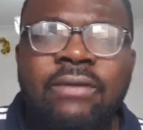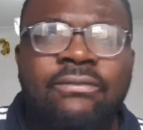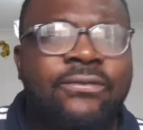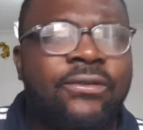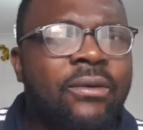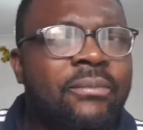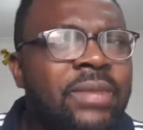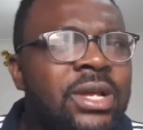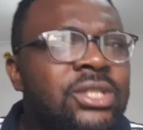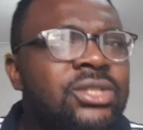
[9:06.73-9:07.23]

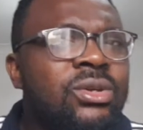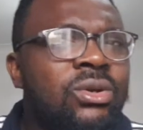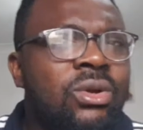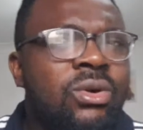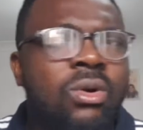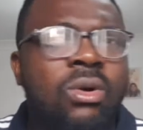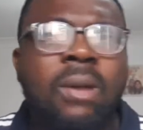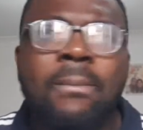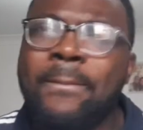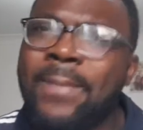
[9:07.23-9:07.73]
For me to
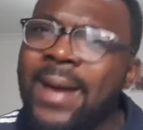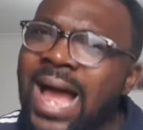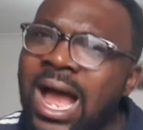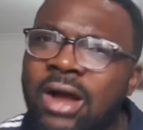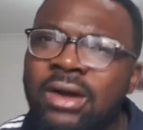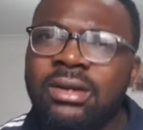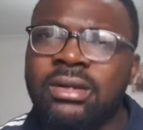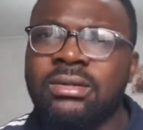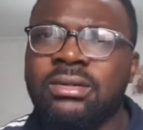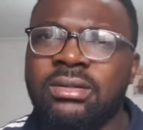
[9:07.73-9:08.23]
go
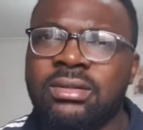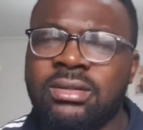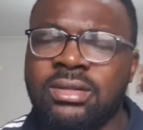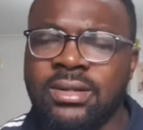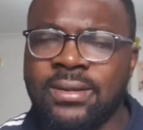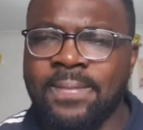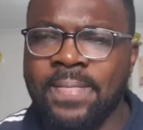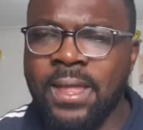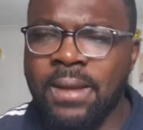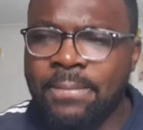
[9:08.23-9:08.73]
about
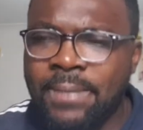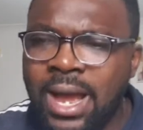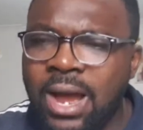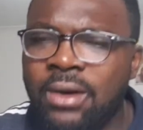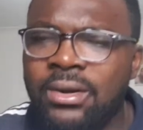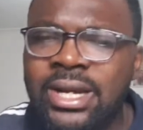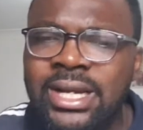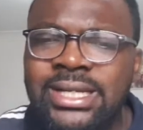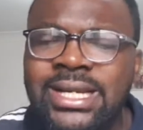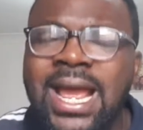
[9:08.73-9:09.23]

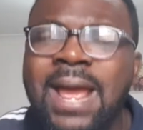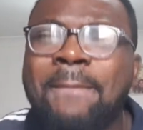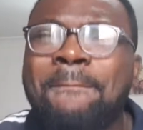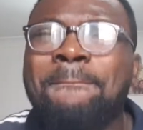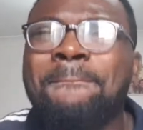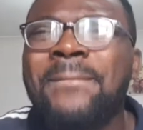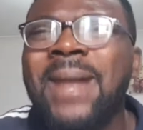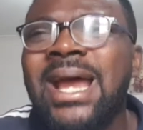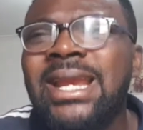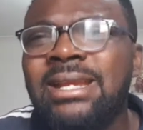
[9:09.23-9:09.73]
it
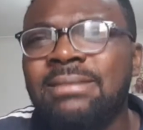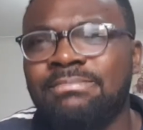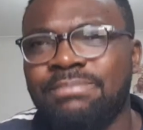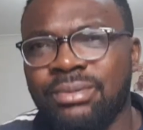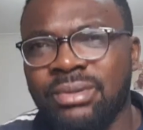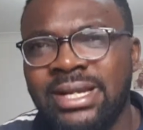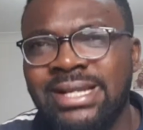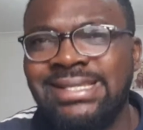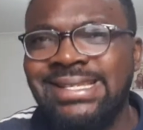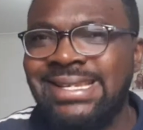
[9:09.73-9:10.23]
and
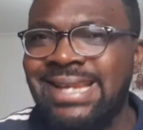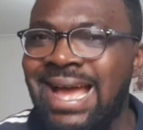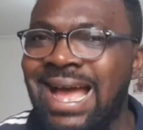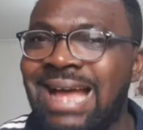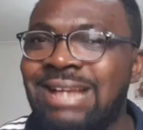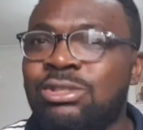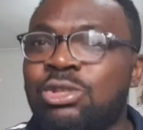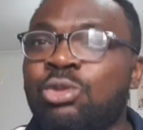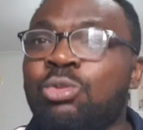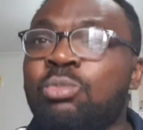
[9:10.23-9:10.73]
manipulating
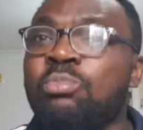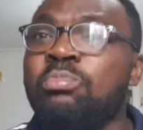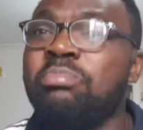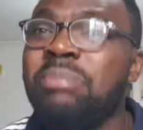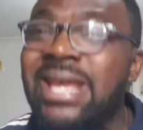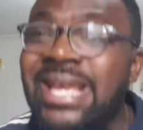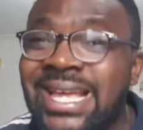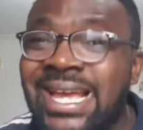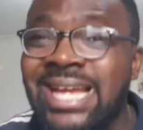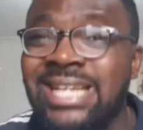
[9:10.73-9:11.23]
her to
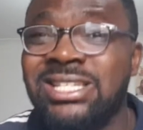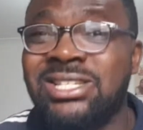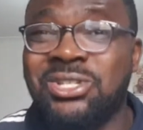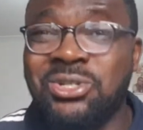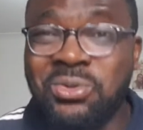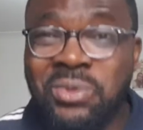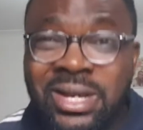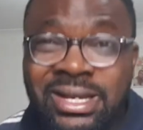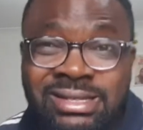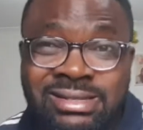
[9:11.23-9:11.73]
make her
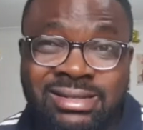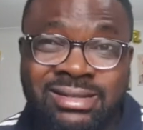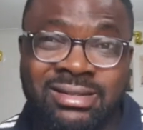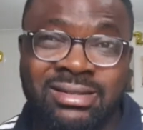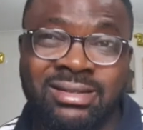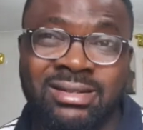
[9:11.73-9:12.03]
do it,